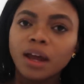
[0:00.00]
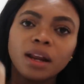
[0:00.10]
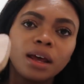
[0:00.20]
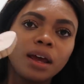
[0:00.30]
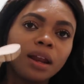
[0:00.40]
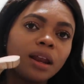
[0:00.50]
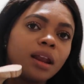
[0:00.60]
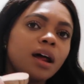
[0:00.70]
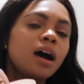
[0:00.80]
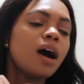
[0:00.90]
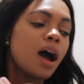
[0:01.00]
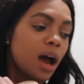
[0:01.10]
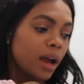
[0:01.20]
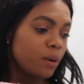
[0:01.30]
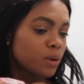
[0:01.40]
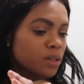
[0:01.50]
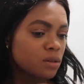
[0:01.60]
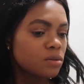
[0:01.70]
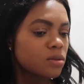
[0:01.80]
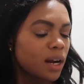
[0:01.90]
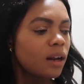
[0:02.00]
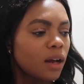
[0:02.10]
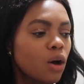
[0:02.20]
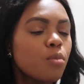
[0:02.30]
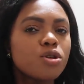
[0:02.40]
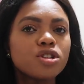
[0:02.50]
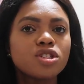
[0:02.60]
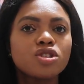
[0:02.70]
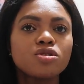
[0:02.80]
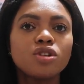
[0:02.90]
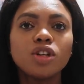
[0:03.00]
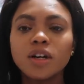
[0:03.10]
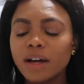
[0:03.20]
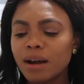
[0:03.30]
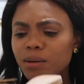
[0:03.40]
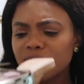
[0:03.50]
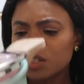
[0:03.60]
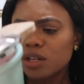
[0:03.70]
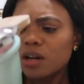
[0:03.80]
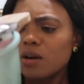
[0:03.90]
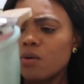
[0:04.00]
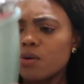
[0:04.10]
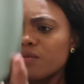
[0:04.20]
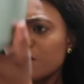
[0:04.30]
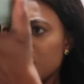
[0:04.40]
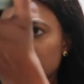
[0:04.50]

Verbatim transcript: And then I went to kind of like Home Goods to look. I was actually going to order it from